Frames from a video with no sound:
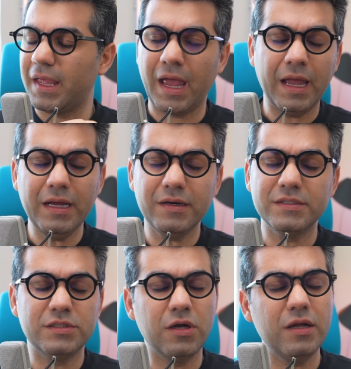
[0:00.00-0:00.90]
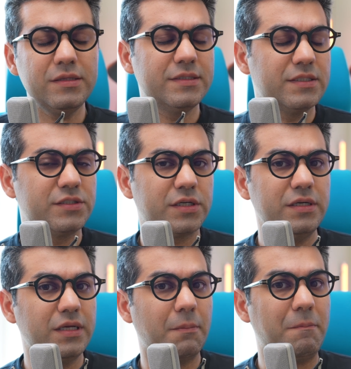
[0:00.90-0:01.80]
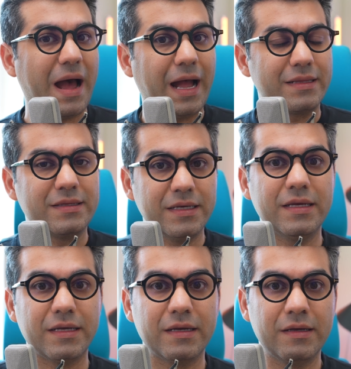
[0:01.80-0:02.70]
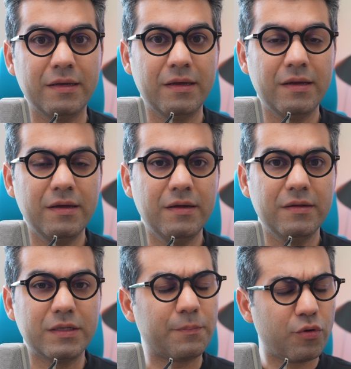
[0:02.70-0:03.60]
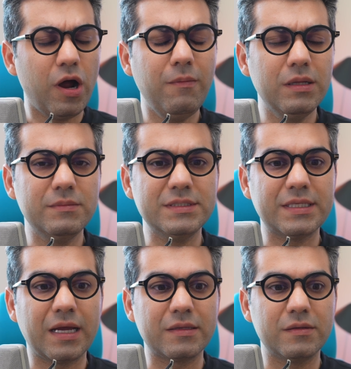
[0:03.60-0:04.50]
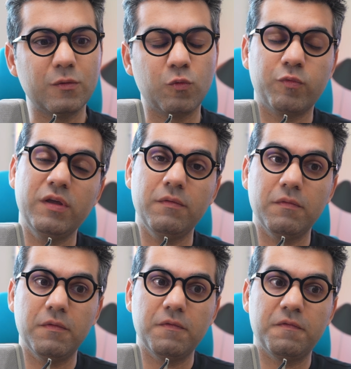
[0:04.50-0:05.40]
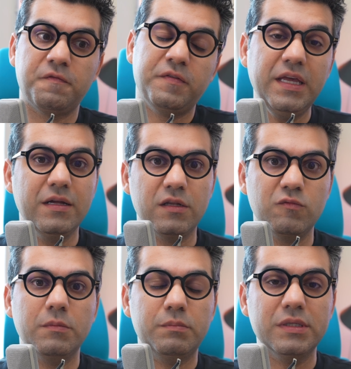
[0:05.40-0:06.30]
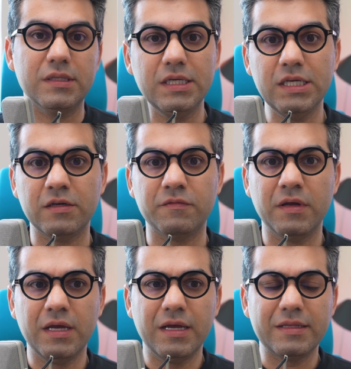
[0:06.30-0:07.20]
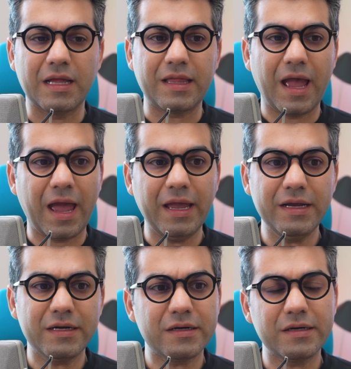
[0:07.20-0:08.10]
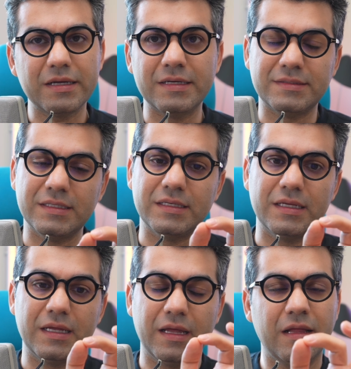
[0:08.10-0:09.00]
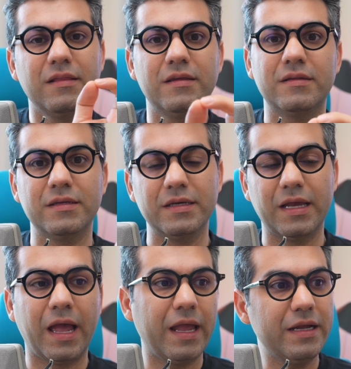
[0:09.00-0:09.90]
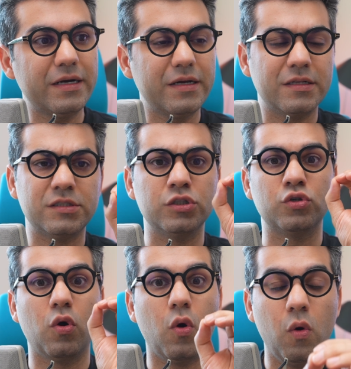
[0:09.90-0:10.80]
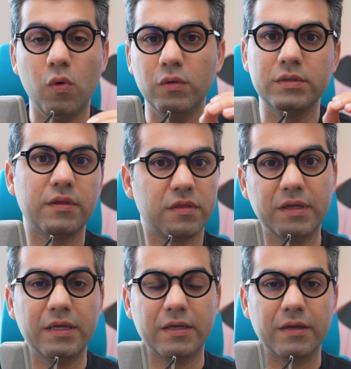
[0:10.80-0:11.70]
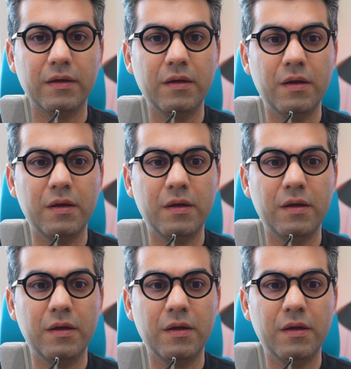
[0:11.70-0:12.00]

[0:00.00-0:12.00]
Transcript: anger is not necessarily a bad thing the problem is that we feel, we believe that anger is an entity, anger it's its own thing.